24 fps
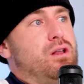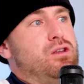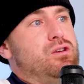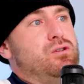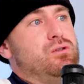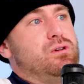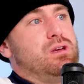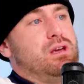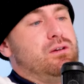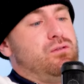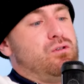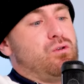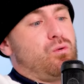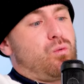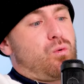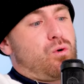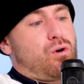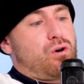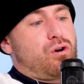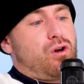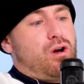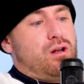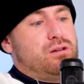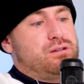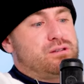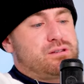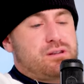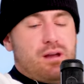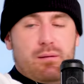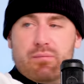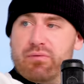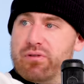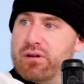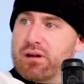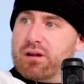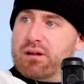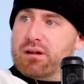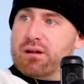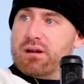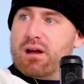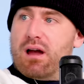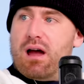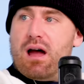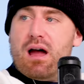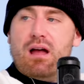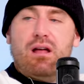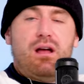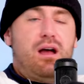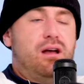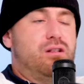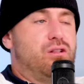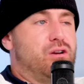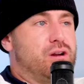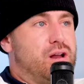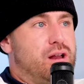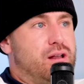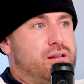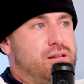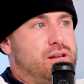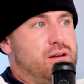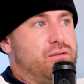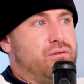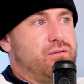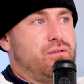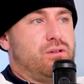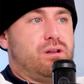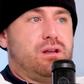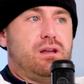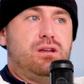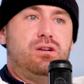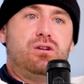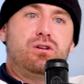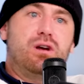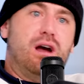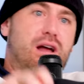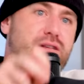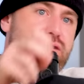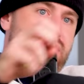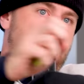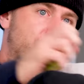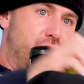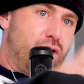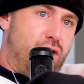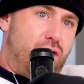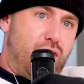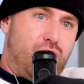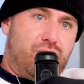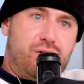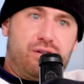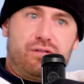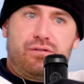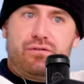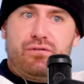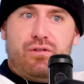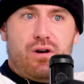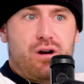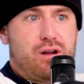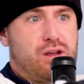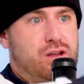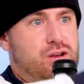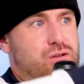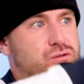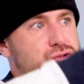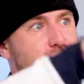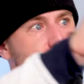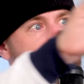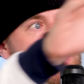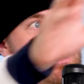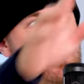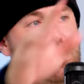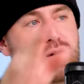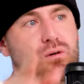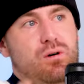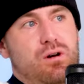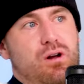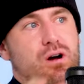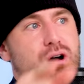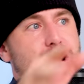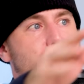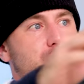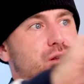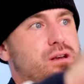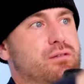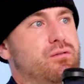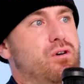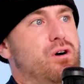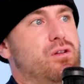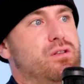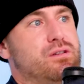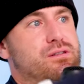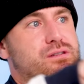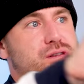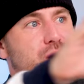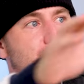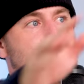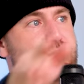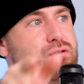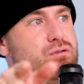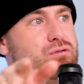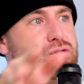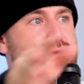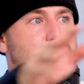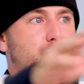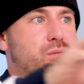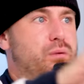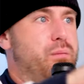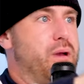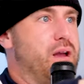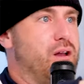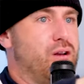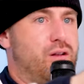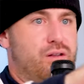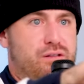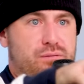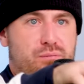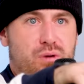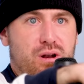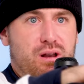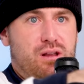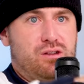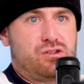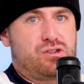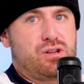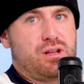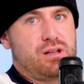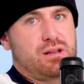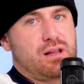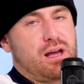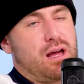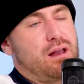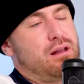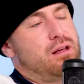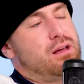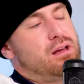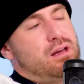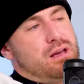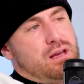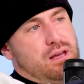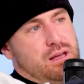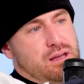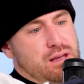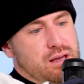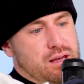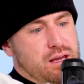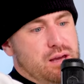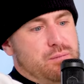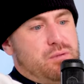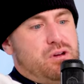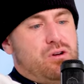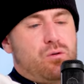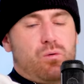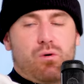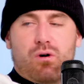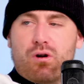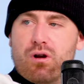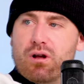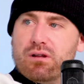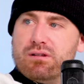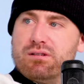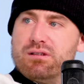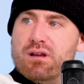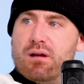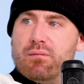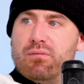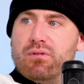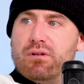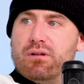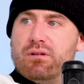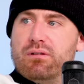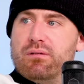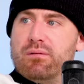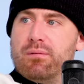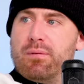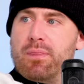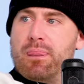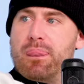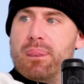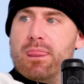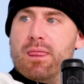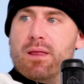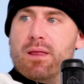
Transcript: when you give your word on something, I, I, look at it differently. You guys have all this fuck you shit going on. You have all this stuff. You're doing making all this money and shit like that. You give me your word on something,